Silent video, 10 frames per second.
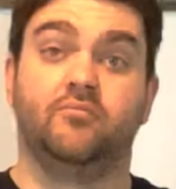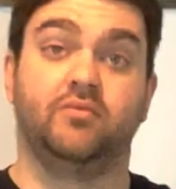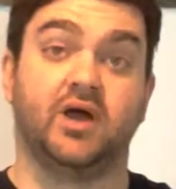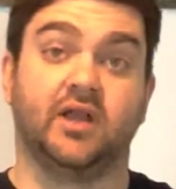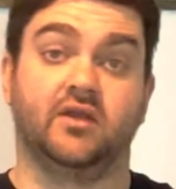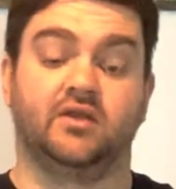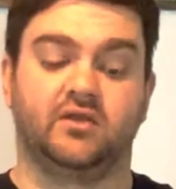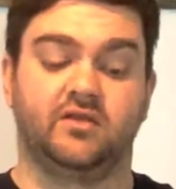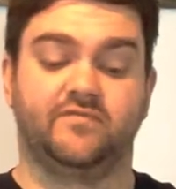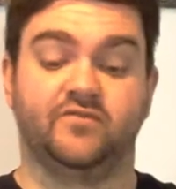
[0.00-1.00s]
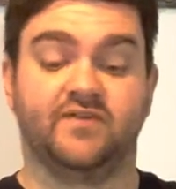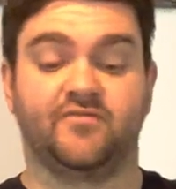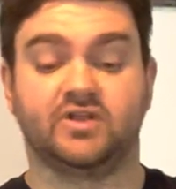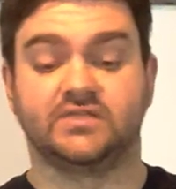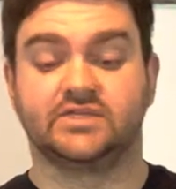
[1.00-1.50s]
But if you've
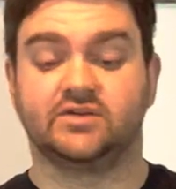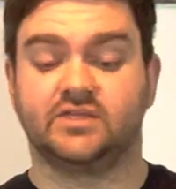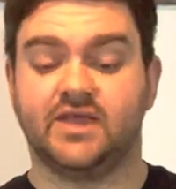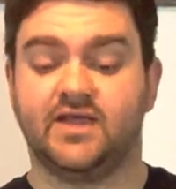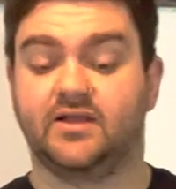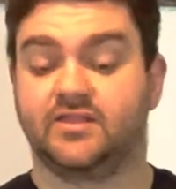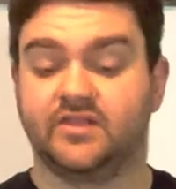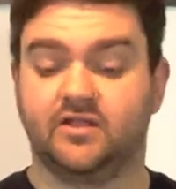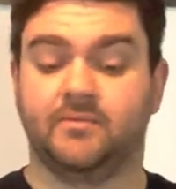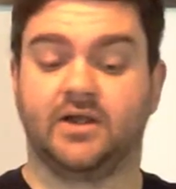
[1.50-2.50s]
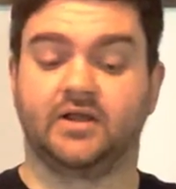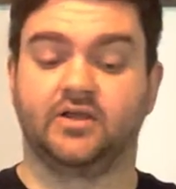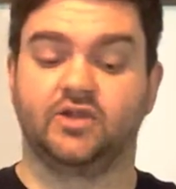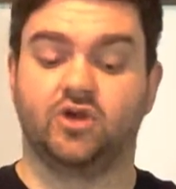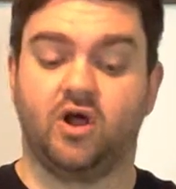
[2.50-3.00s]
never considered that, think about it.
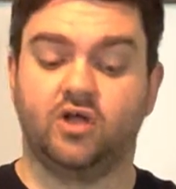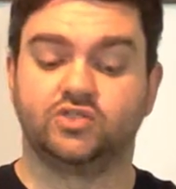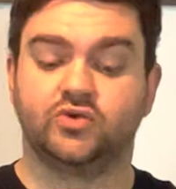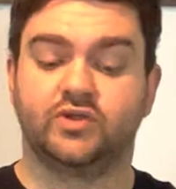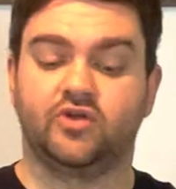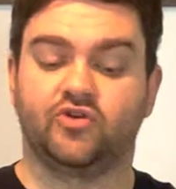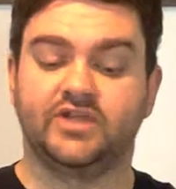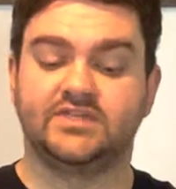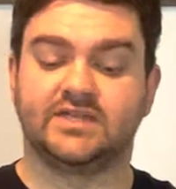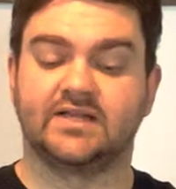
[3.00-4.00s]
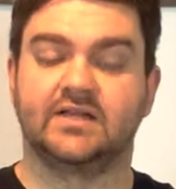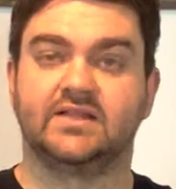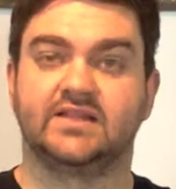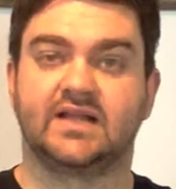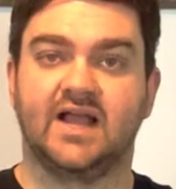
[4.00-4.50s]
You're also increasing
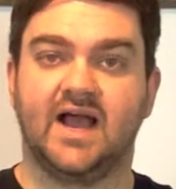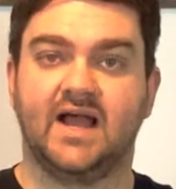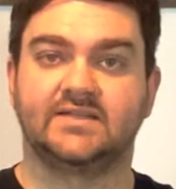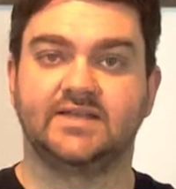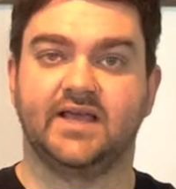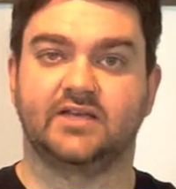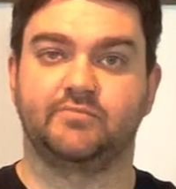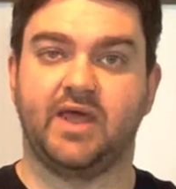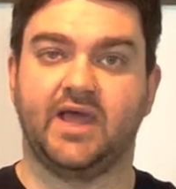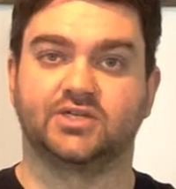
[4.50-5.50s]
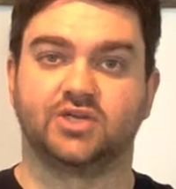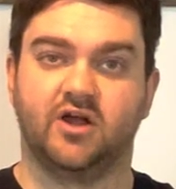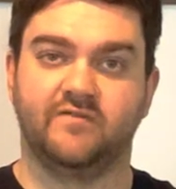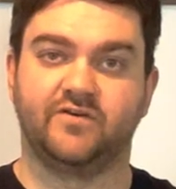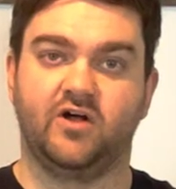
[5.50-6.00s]
the contact patch
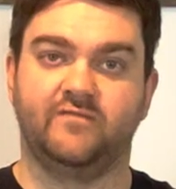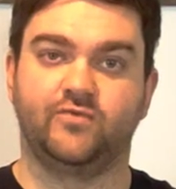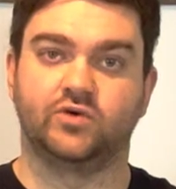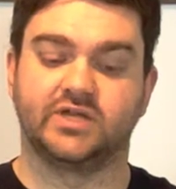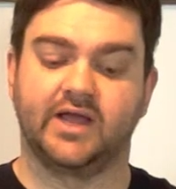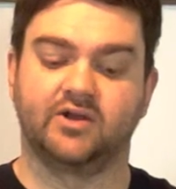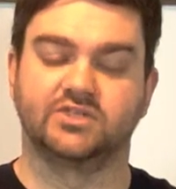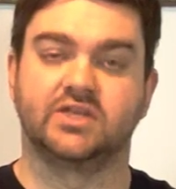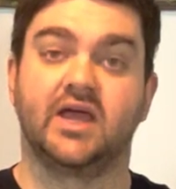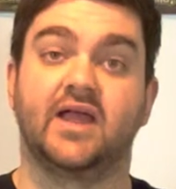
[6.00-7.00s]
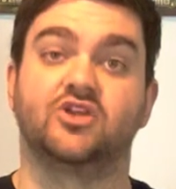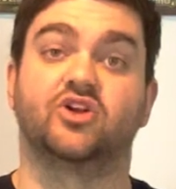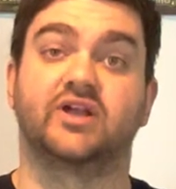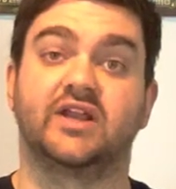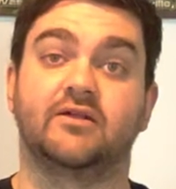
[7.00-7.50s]
of all 4 tires and you're
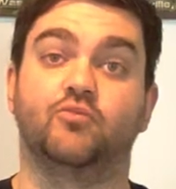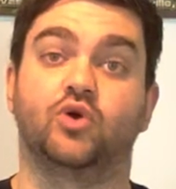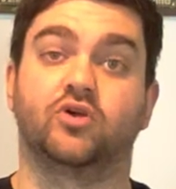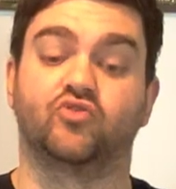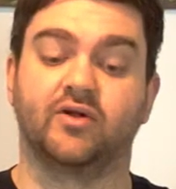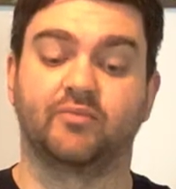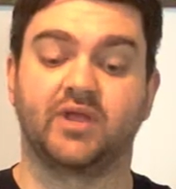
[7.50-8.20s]
getting more grip.